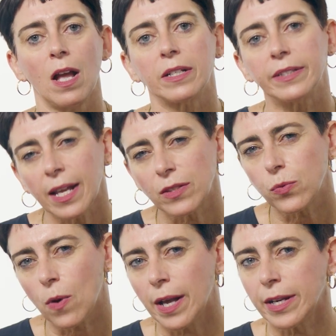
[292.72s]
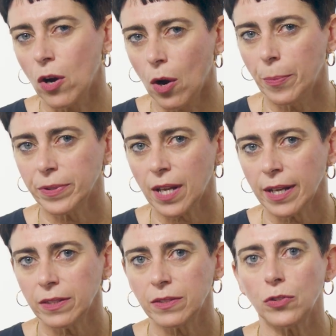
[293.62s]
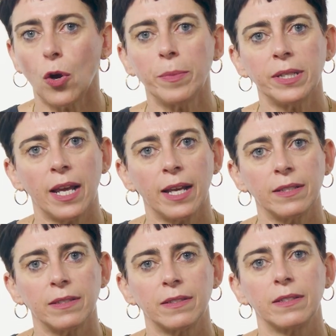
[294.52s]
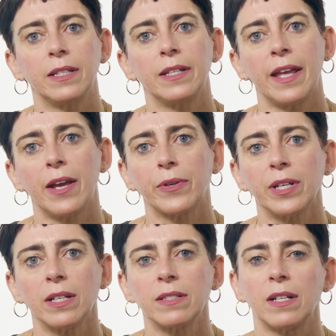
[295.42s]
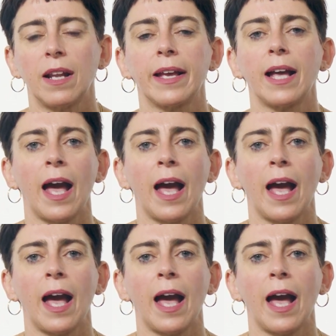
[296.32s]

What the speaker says: That's why composites dominate in areas like